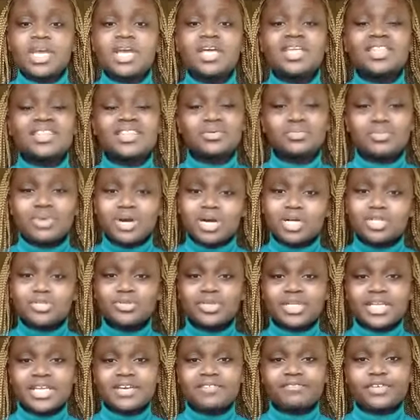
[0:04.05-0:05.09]
The world we
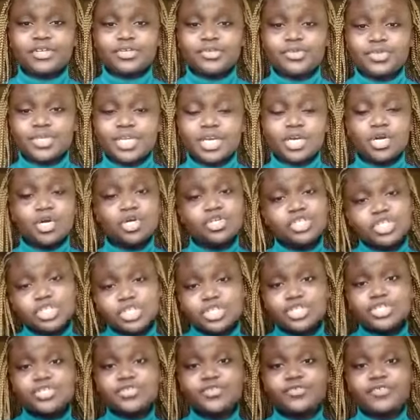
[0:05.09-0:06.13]
live in today continues
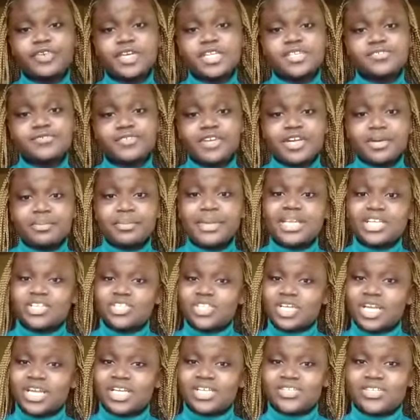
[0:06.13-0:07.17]
to face very many
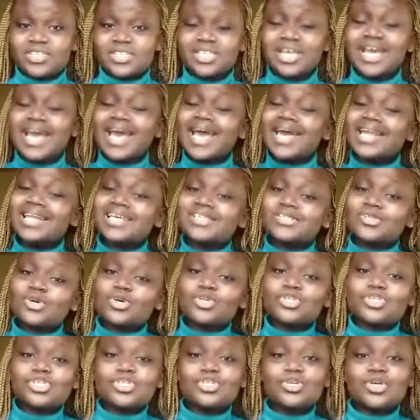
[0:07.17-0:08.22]
challenges and has
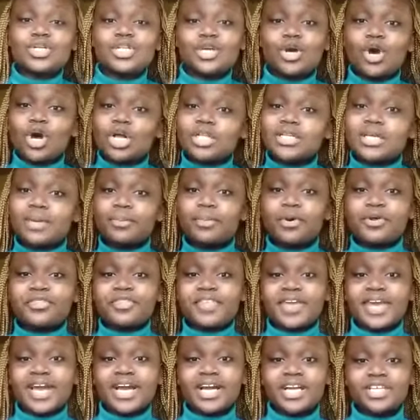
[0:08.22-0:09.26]
continually called upon the
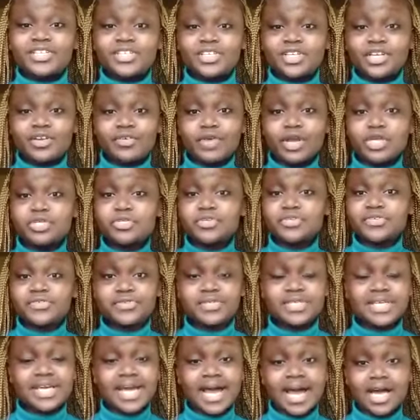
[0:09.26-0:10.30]
younger generations to
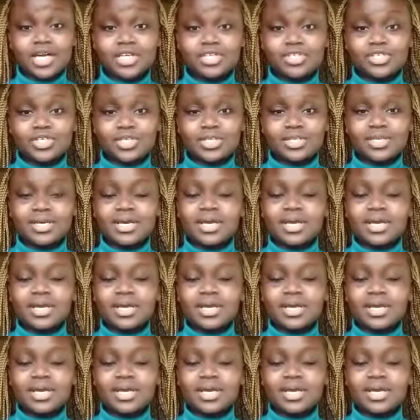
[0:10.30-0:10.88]
take action.